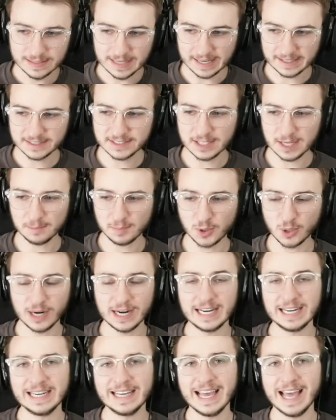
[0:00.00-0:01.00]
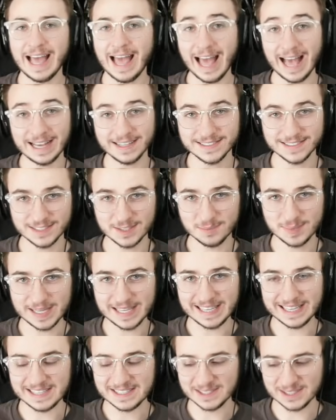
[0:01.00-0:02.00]
Next upgrade has to
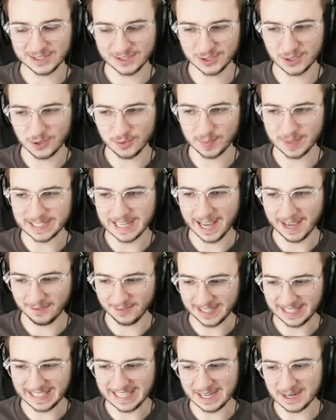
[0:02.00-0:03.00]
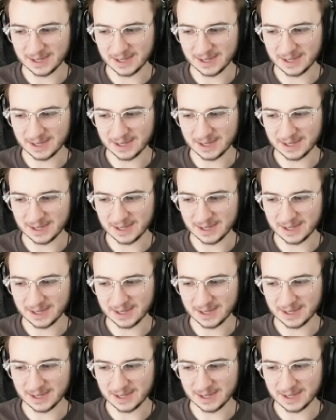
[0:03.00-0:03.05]
be the scuba diving